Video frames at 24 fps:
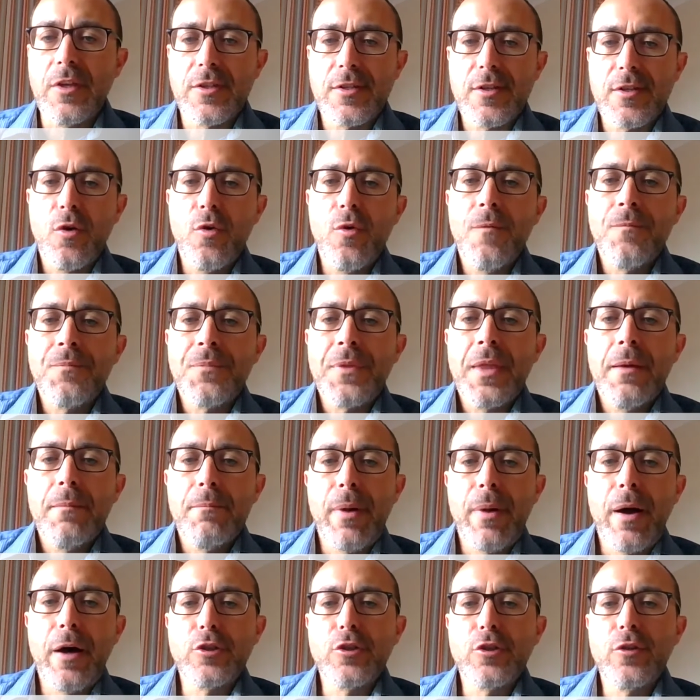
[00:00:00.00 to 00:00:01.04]
So
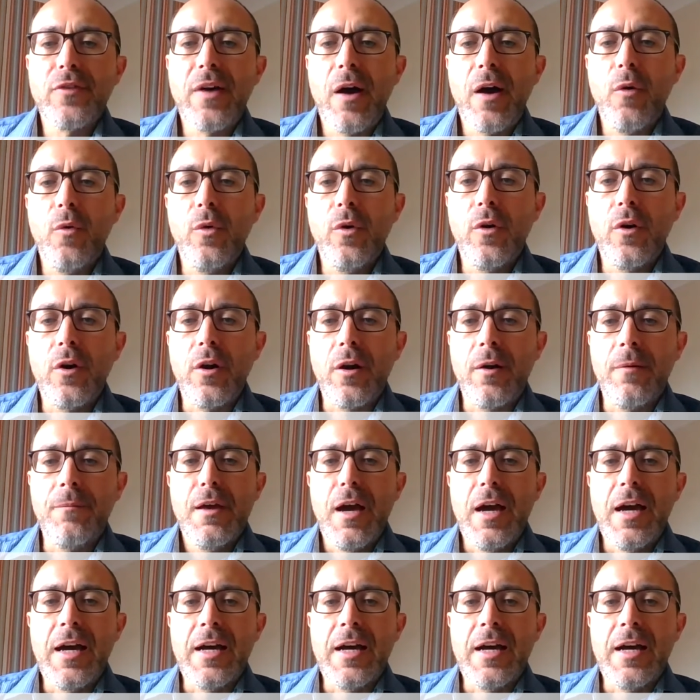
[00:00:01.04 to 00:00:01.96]
part of our